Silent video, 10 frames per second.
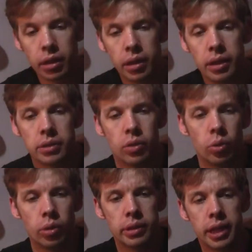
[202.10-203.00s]
This
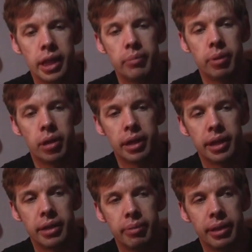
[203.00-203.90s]
whole time, all I
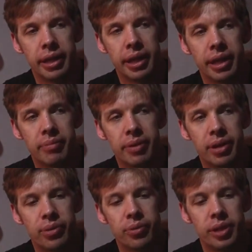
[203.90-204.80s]
could be thinking
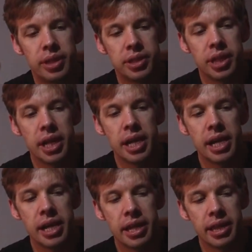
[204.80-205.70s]
about was
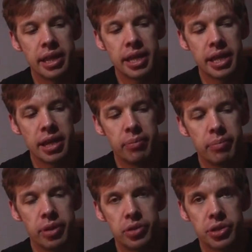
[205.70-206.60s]
the
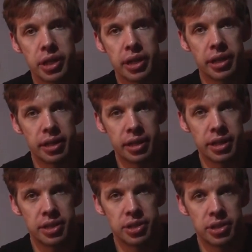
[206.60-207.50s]
music
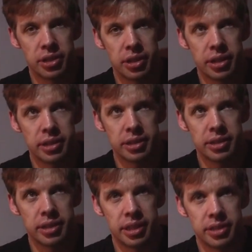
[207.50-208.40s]
is
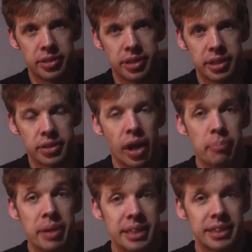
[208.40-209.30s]
interesting, too. I
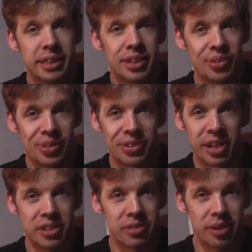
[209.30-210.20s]
miss the old
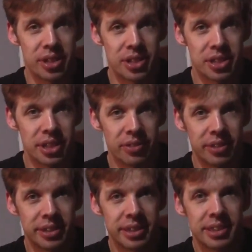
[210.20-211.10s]
transformation
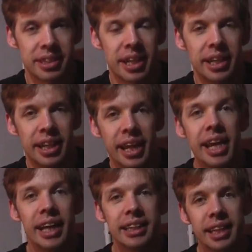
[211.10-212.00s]
sequences, kind of like,
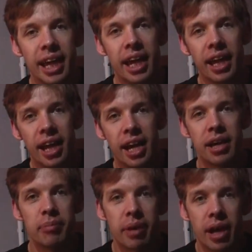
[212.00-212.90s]

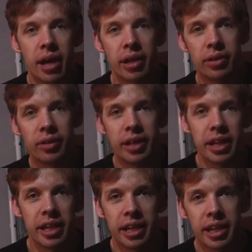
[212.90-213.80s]
Seirama
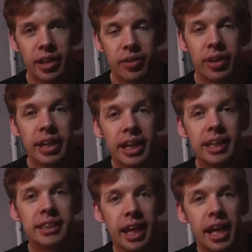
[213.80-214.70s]
Cutie, or
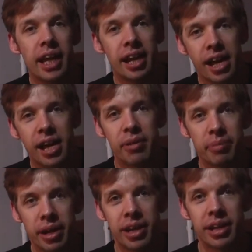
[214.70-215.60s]

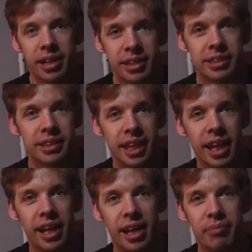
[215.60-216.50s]
Seirama,
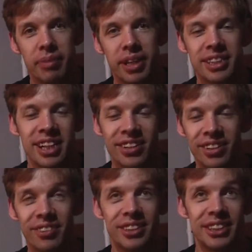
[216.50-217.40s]
Seirama. I know
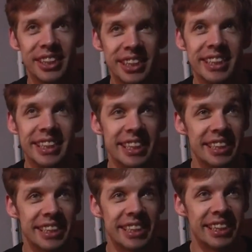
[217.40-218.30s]
they were cheesy
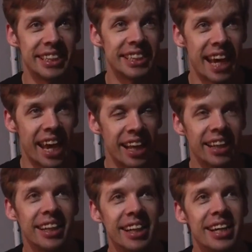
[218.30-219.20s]
as
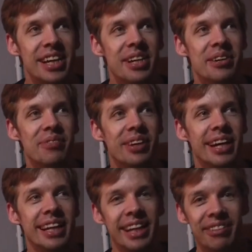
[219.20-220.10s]
hell,
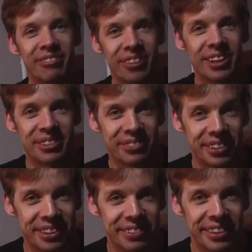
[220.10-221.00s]
but they worked
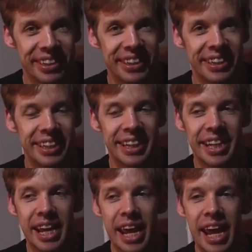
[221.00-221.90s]
really, really good.
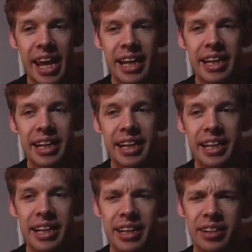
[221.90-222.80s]
And
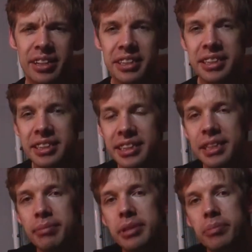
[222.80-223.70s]
there doesn't
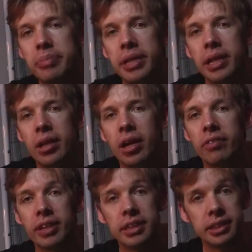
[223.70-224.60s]
seem to be a lot
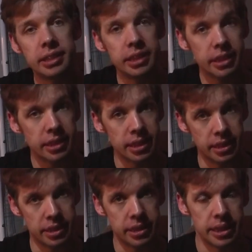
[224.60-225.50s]
of
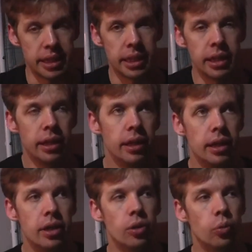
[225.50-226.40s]
consistency
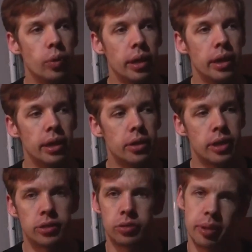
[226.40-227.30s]
with the
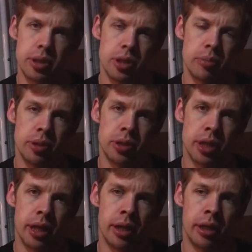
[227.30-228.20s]
transformation music,